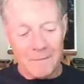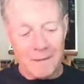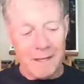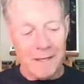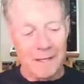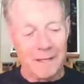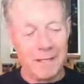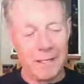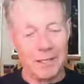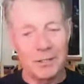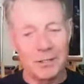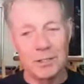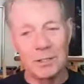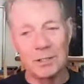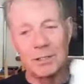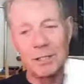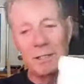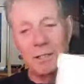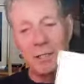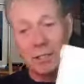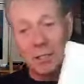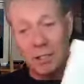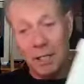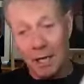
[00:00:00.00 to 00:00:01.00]
is that
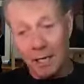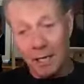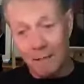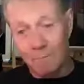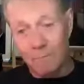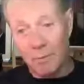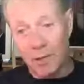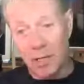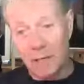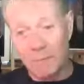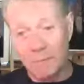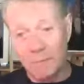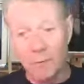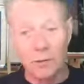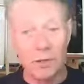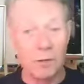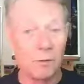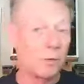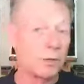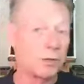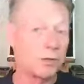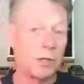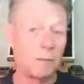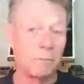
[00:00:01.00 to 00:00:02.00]
the second paper
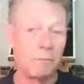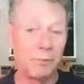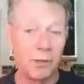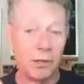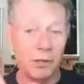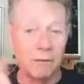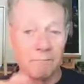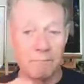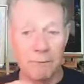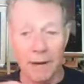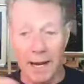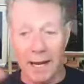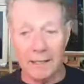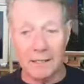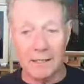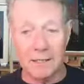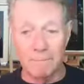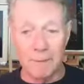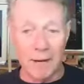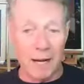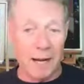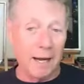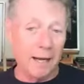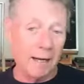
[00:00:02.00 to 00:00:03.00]
that appeared back to
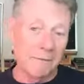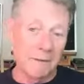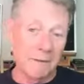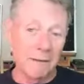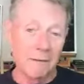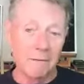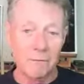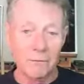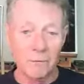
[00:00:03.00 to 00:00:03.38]
back,